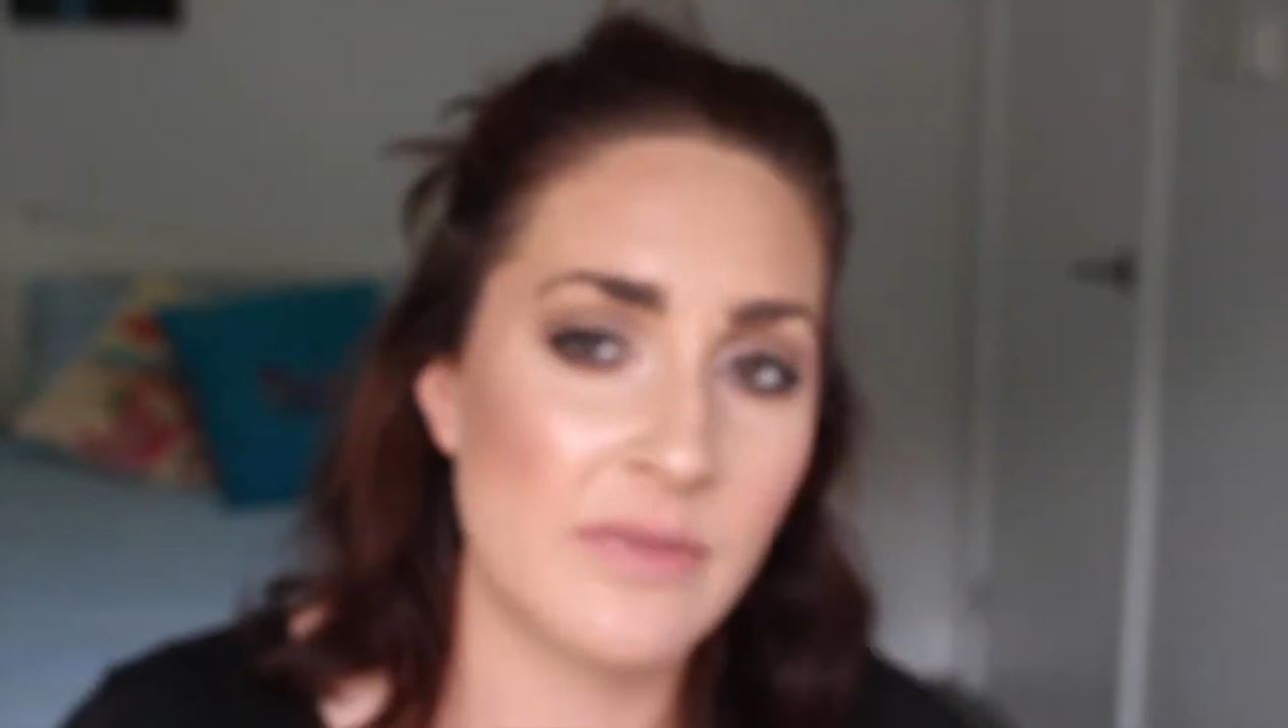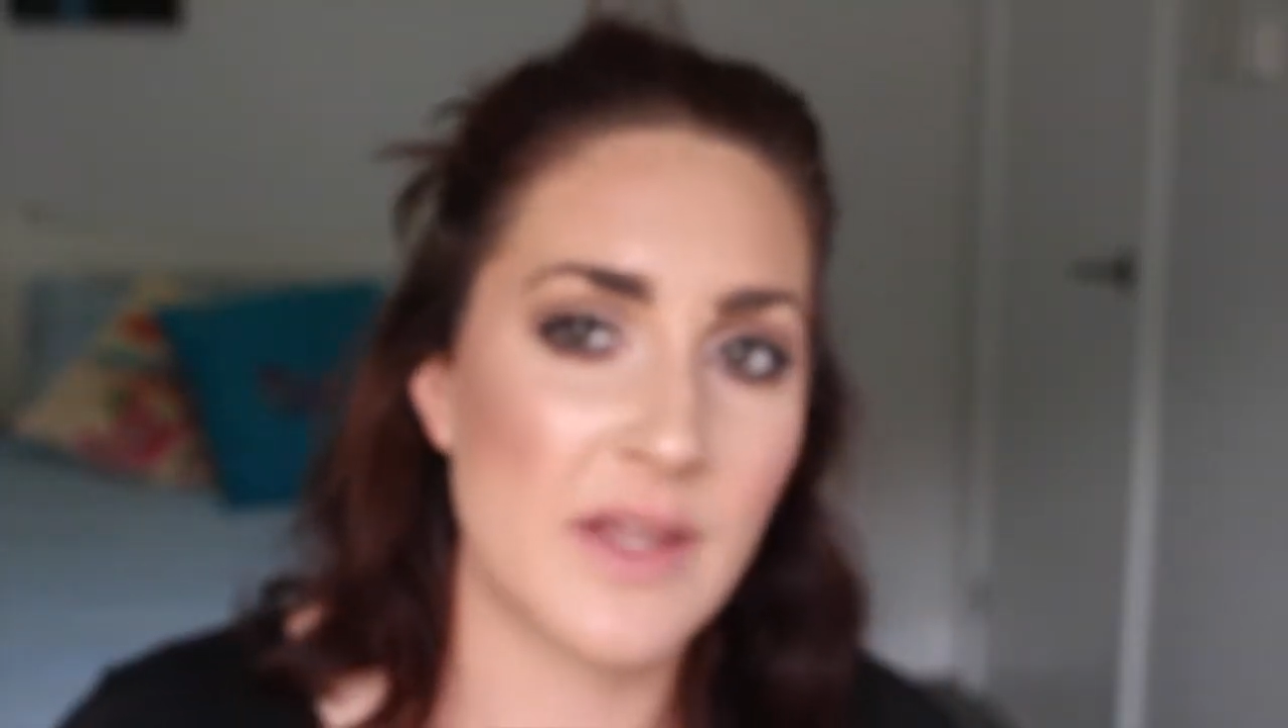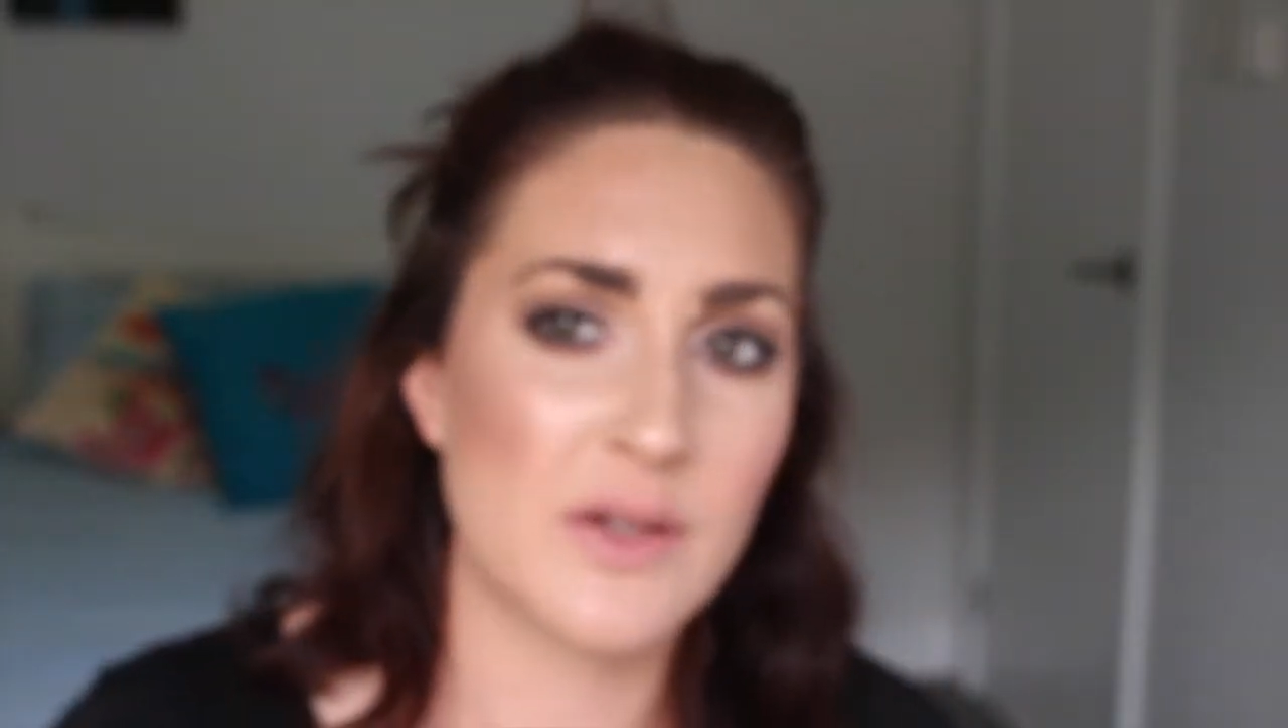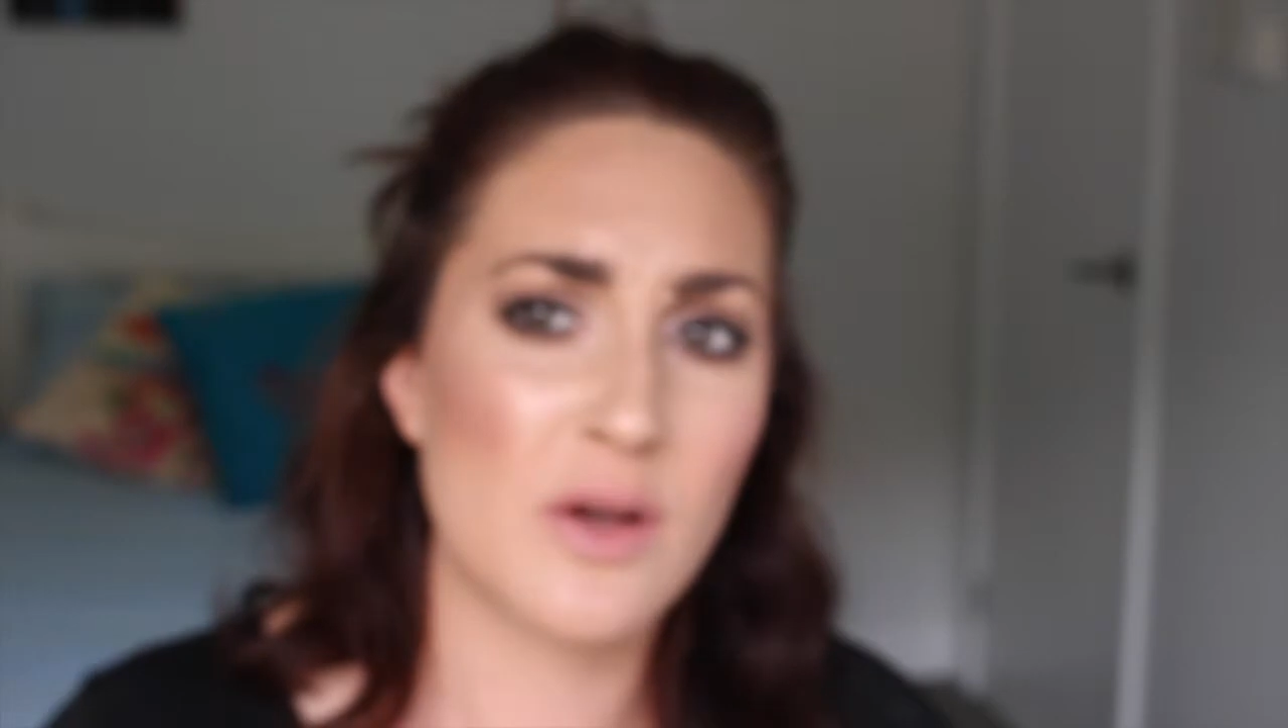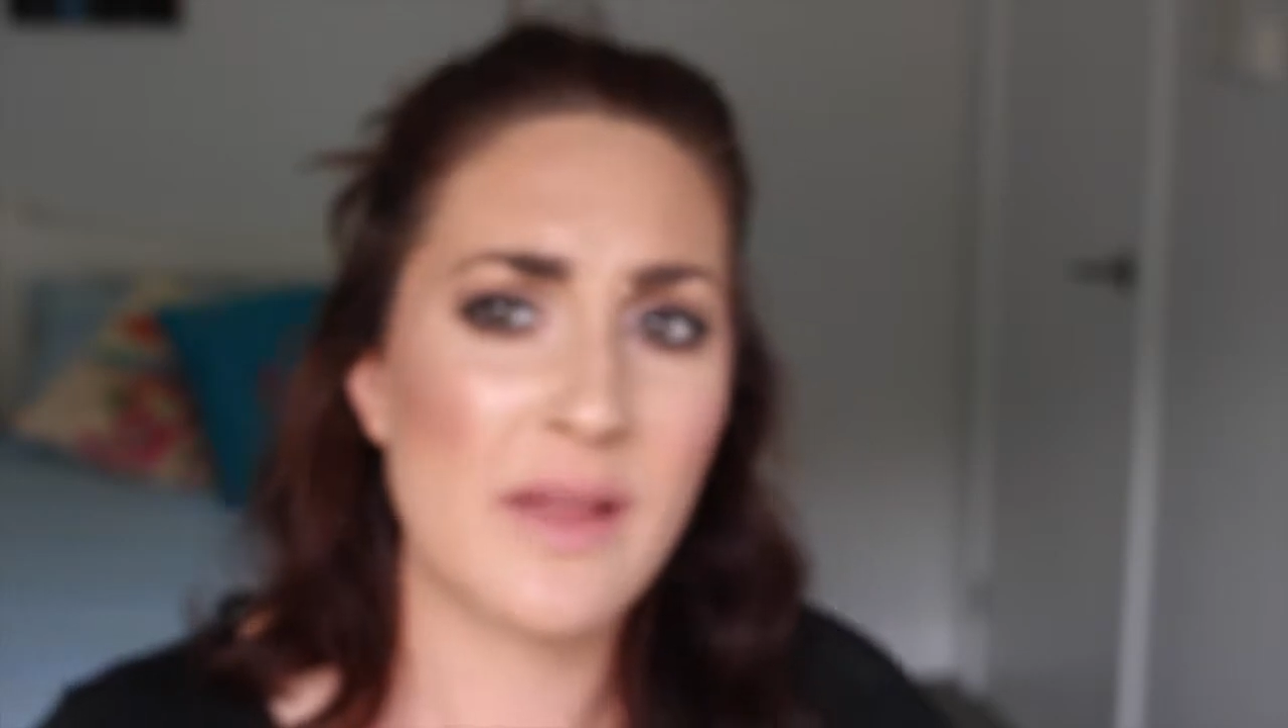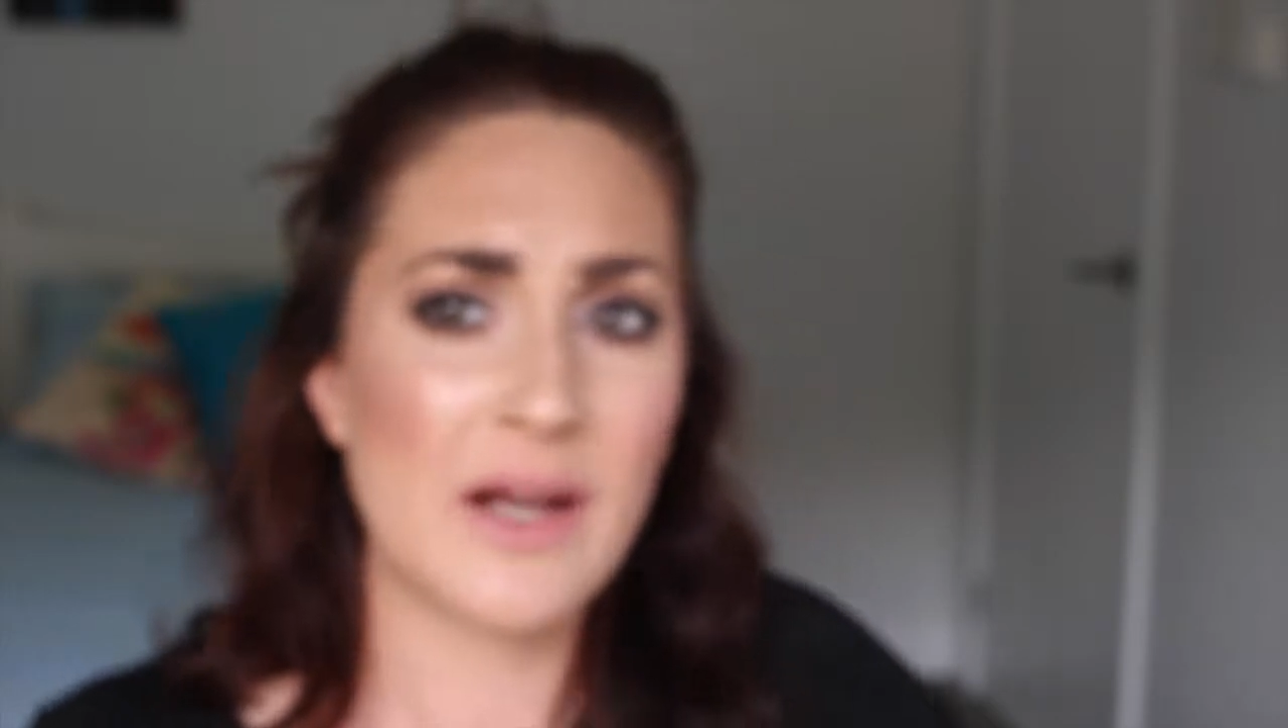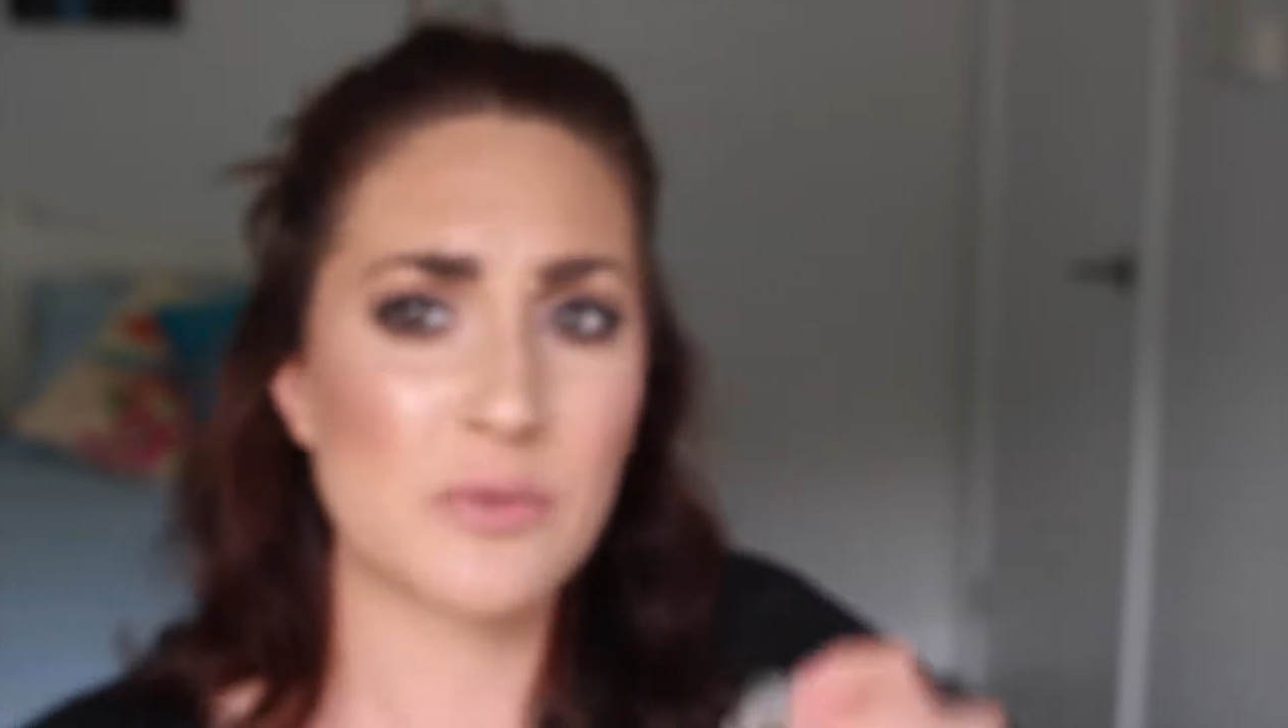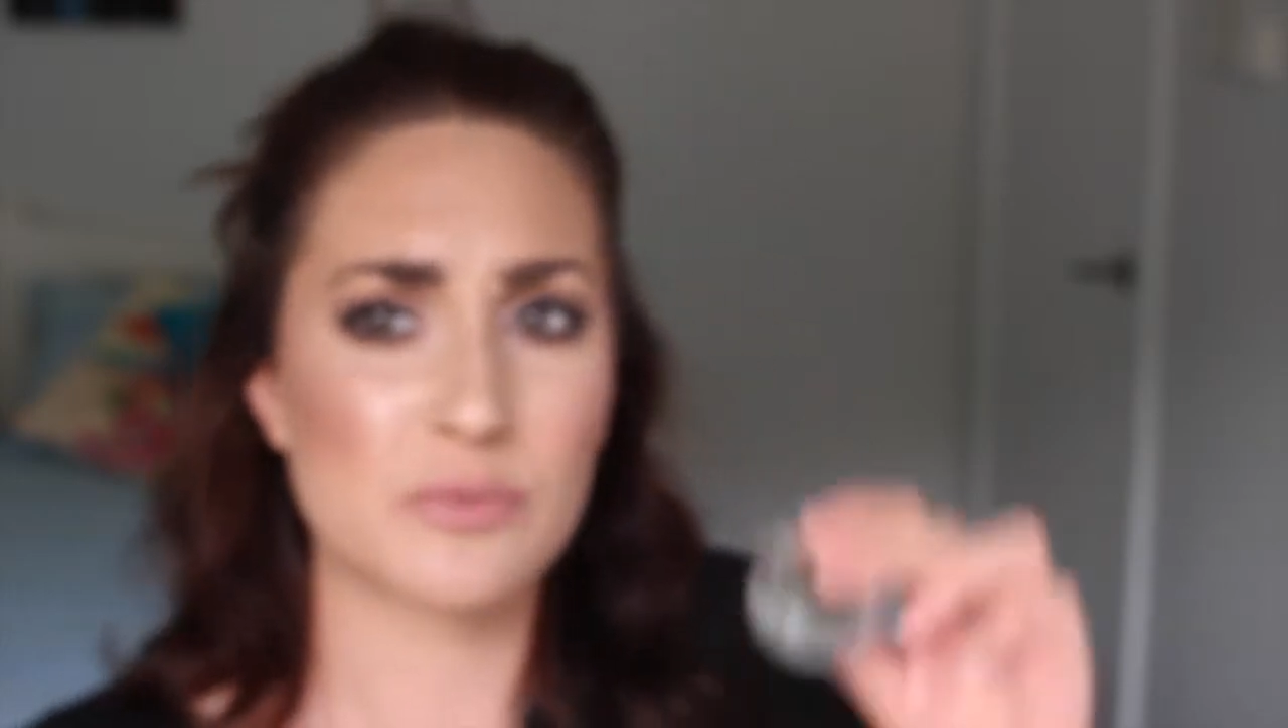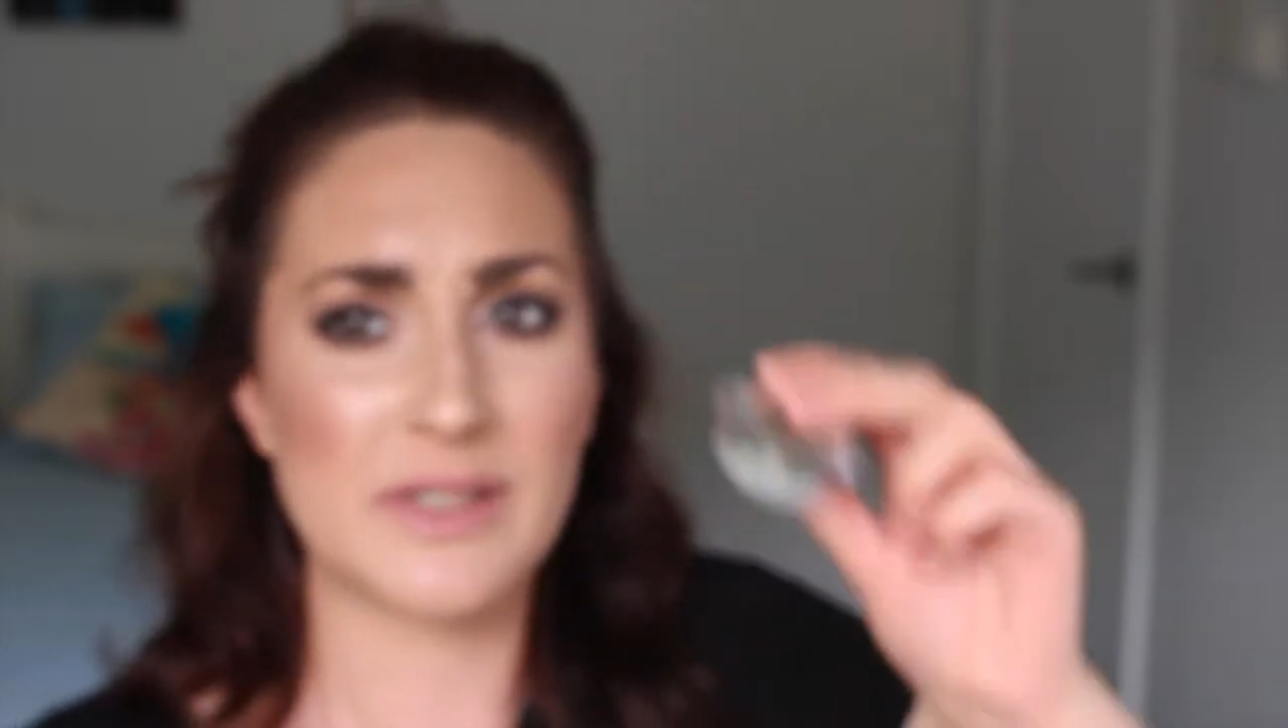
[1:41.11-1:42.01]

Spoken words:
They're not like